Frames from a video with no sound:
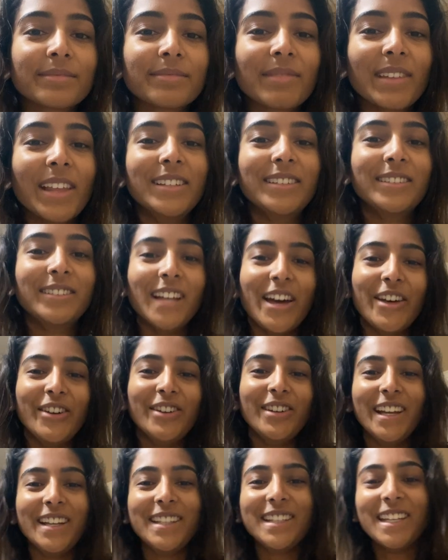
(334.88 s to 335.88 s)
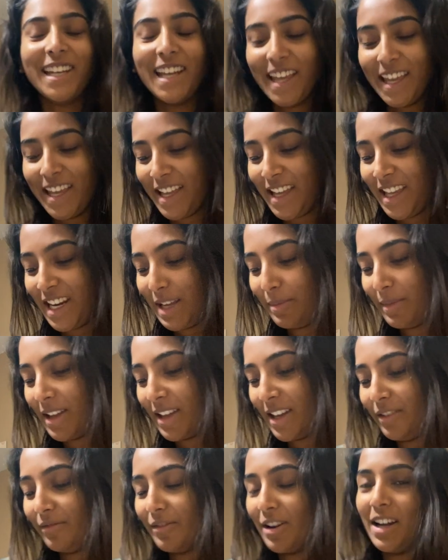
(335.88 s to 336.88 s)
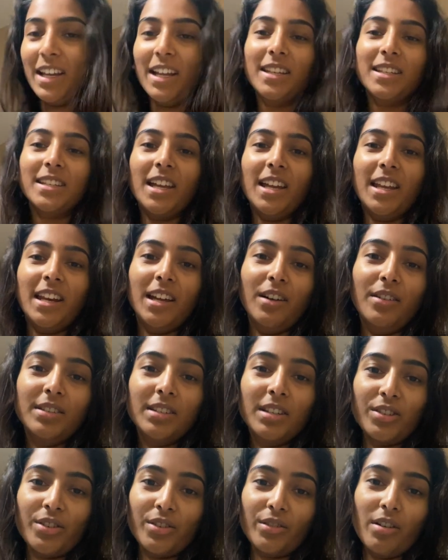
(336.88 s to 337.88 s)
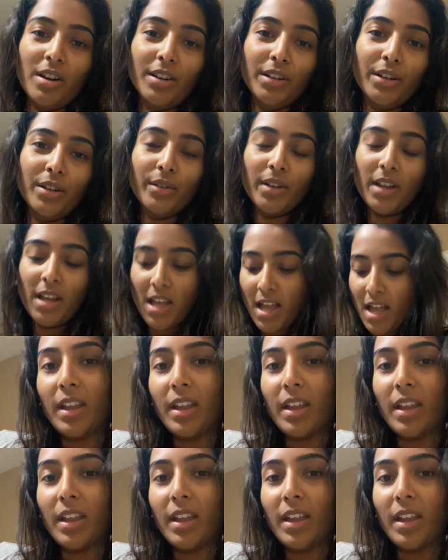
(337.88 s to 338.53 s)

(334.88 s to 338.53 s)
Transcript: It's Saturday today and I'm getting ready to head out to Toronto.